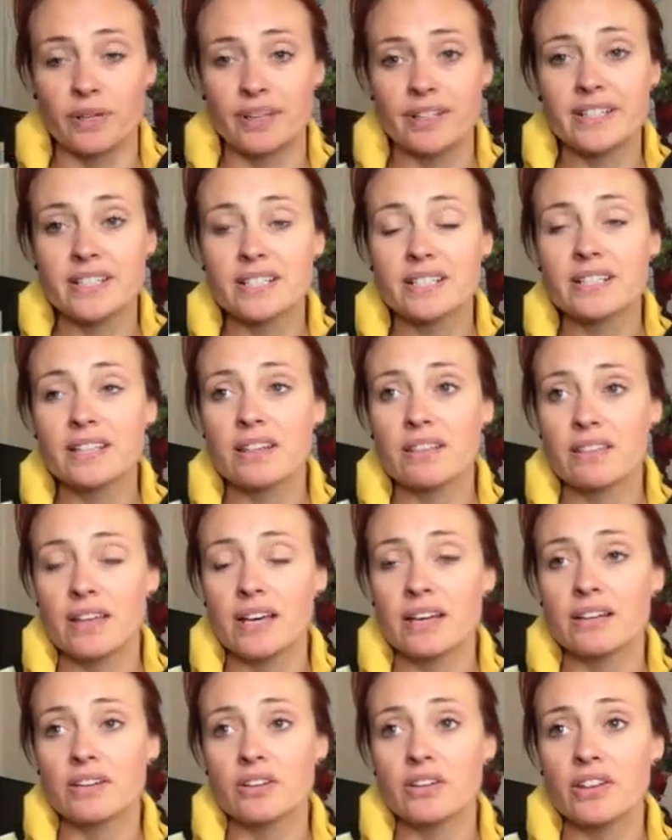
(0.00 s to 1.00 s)
And this is the
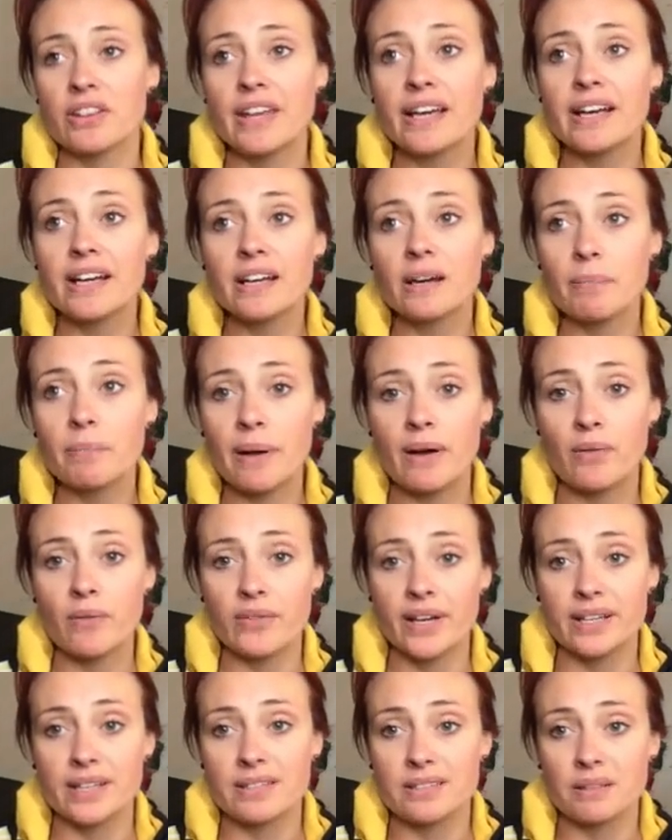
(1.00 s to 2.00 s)
thing, think about
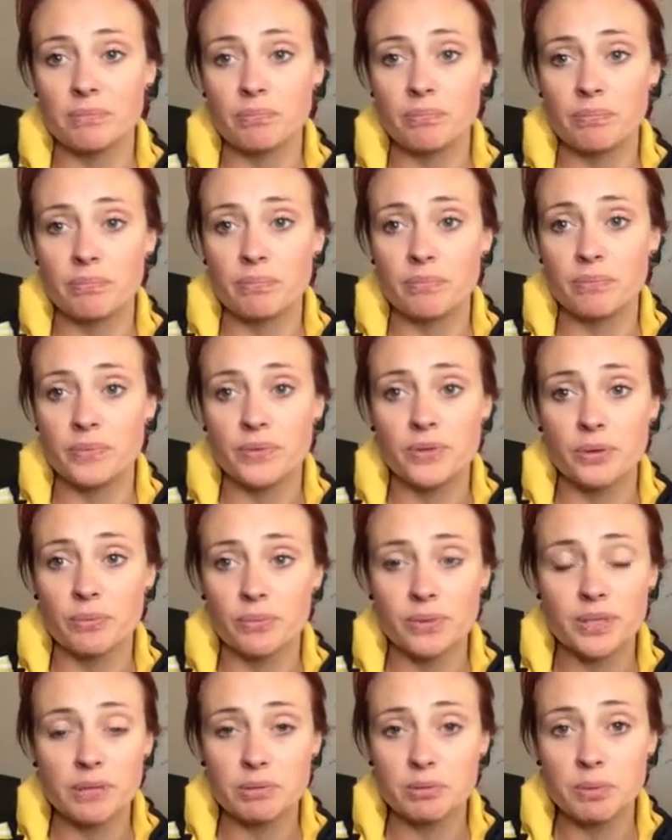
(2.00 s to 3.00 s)
this.
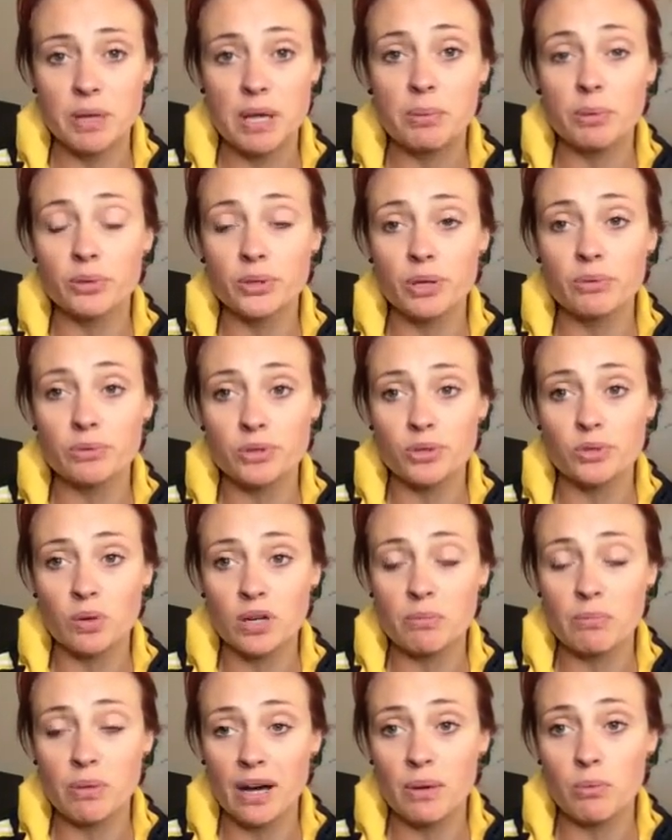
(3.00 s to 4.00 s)
Sometimes people don't just
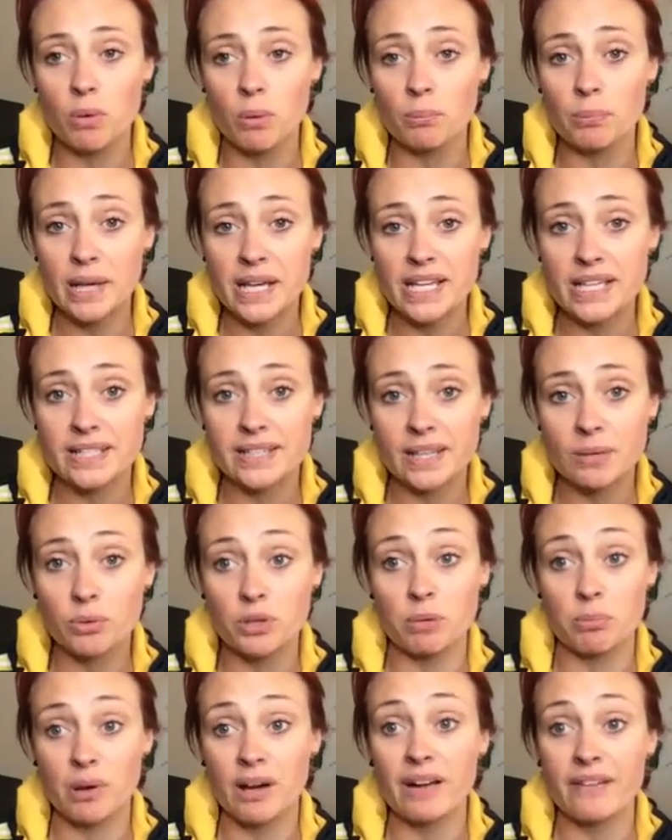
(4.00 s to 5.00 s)
want to buy one piece, they
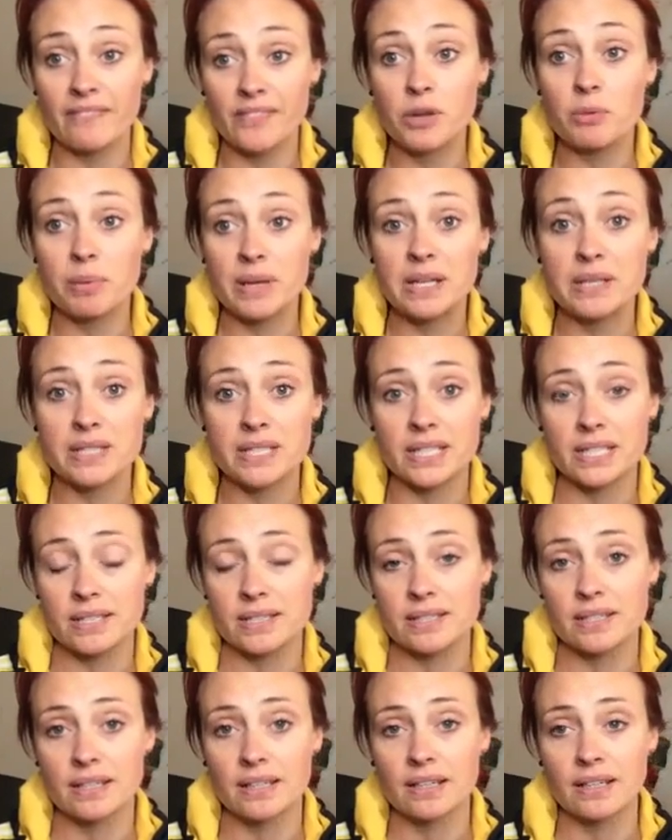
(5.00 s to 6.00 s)
want to buy a few
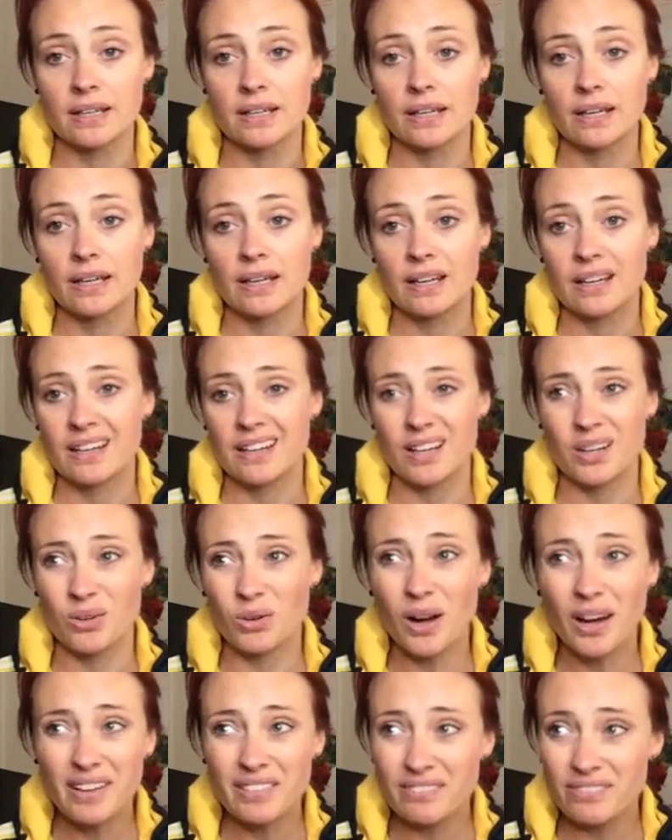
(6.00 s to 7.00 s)
pieces. And
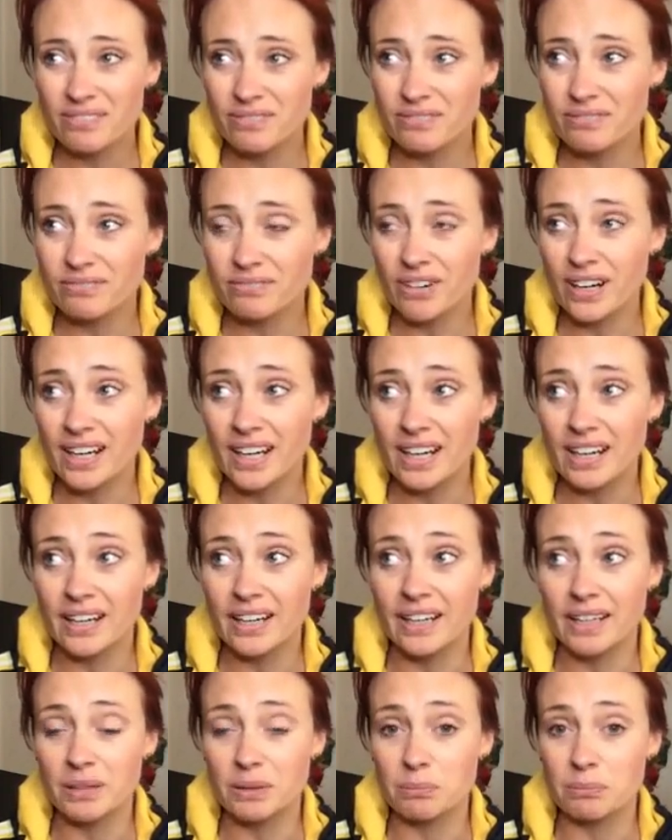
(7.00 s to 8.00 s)
quite
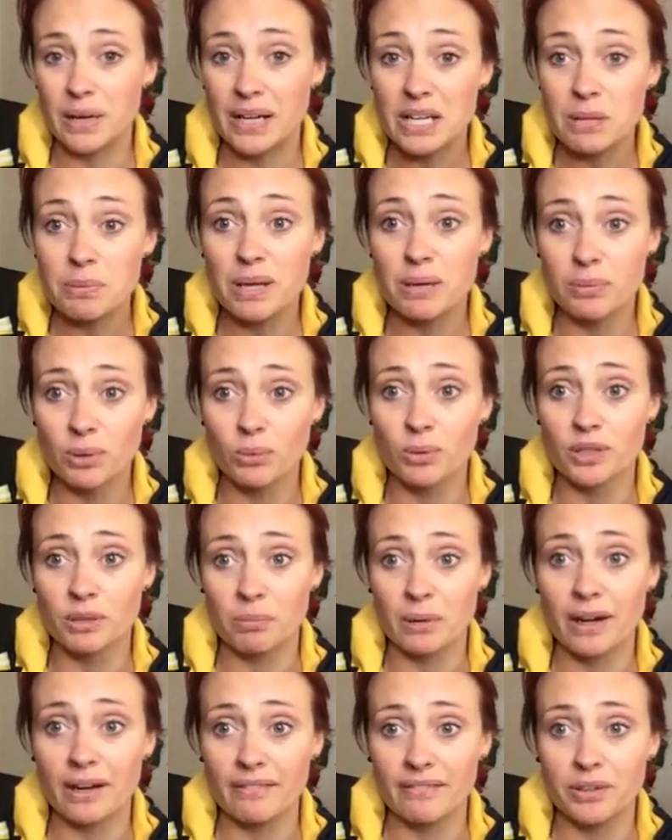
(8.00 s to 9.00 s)
frankly, many people want to
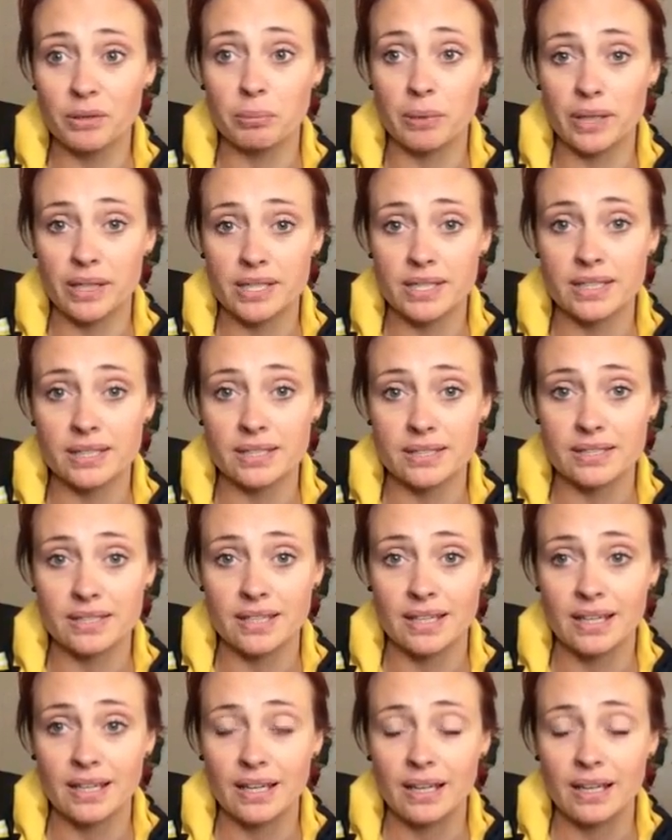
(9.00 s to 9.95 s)
buy a few pieces.